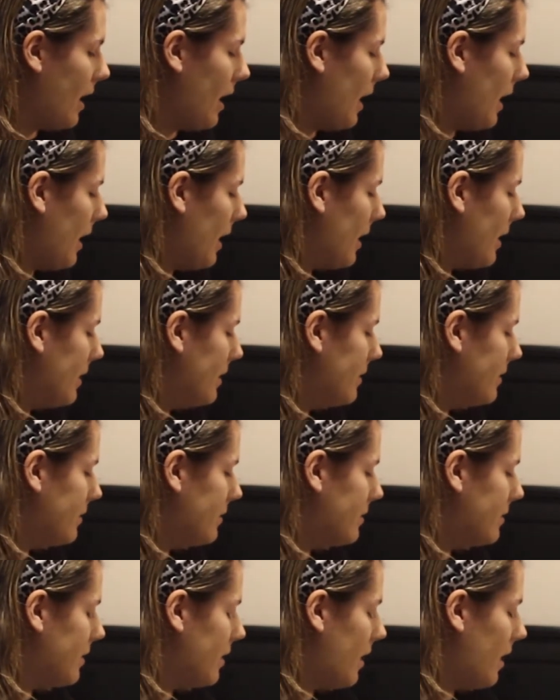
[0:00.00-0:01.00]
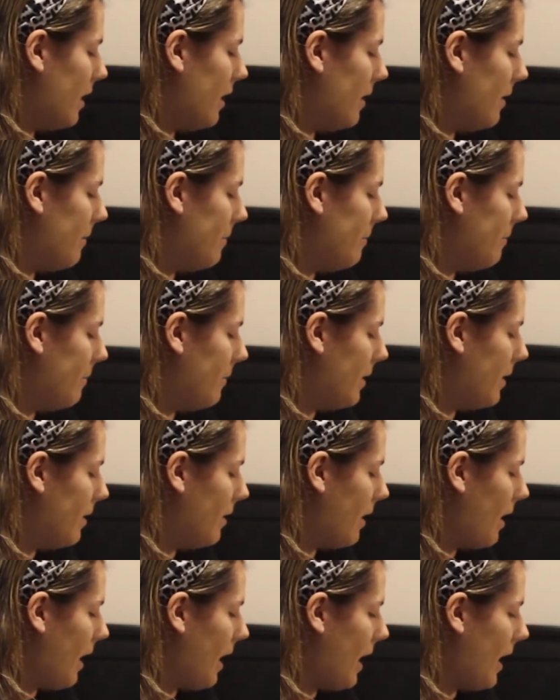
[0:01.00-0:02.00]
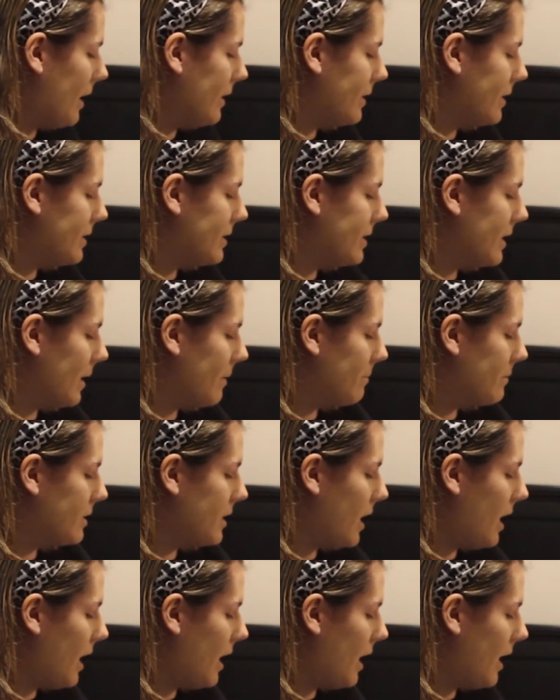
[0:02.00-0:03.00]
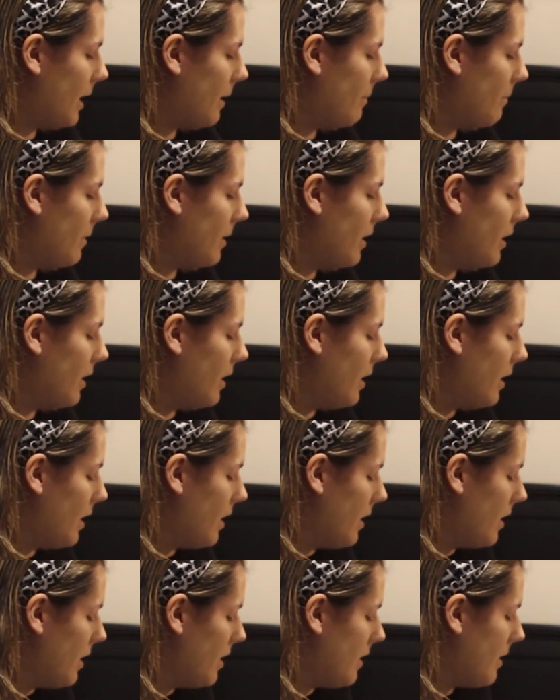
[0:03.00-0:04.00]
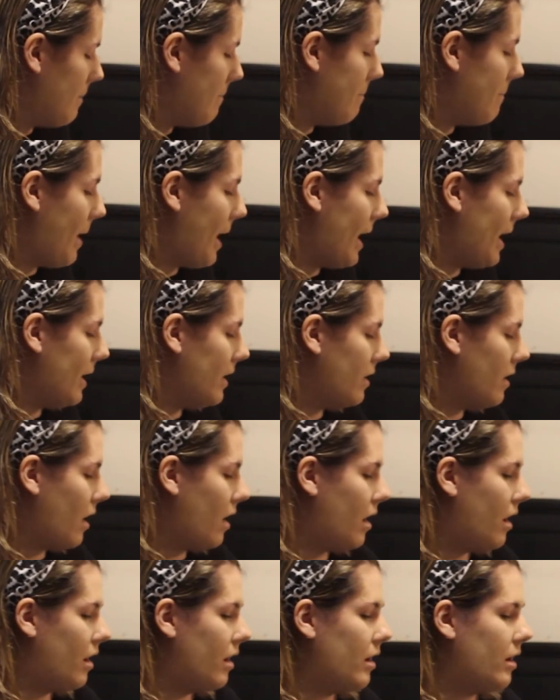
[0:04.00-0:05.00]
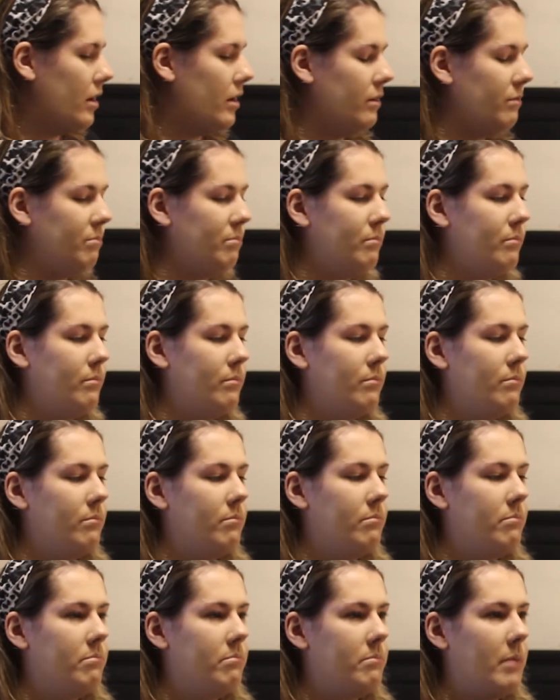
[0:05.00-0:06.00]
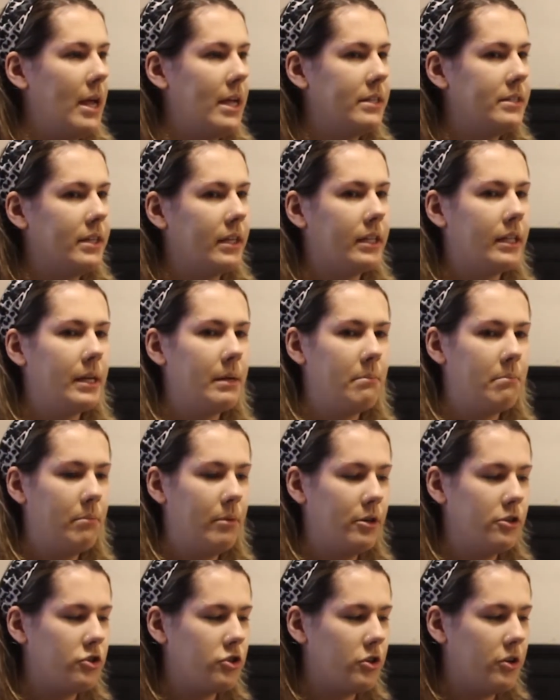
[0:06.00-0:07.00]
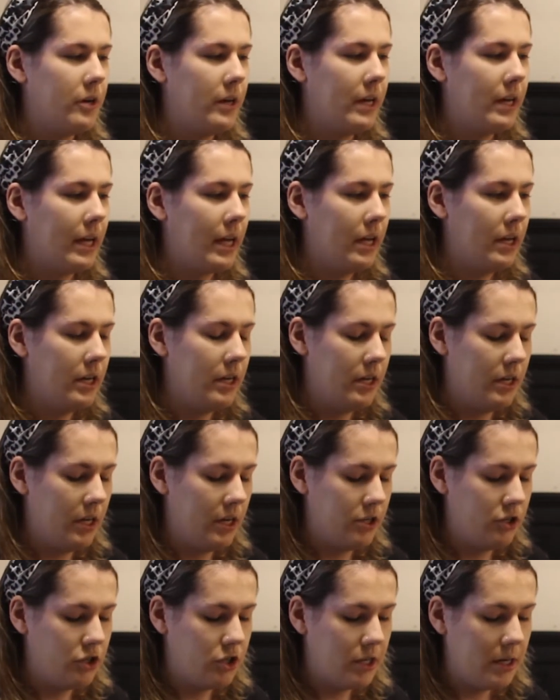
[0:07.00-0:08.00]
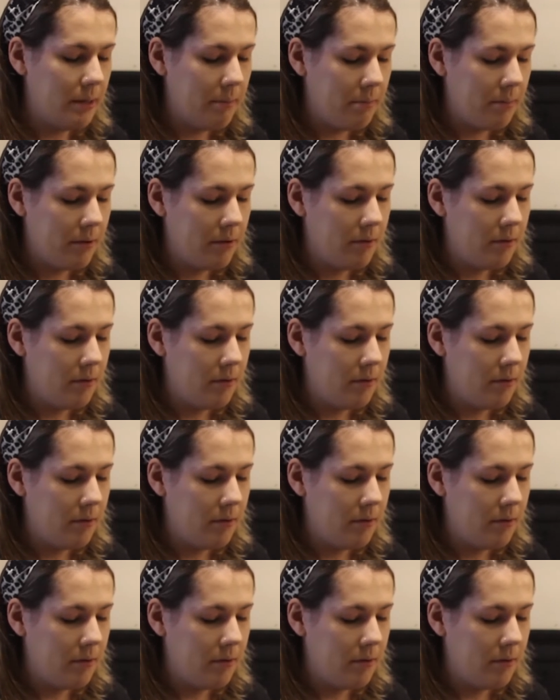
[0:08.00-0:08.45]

And at the same time, the men are basically butchering a sheep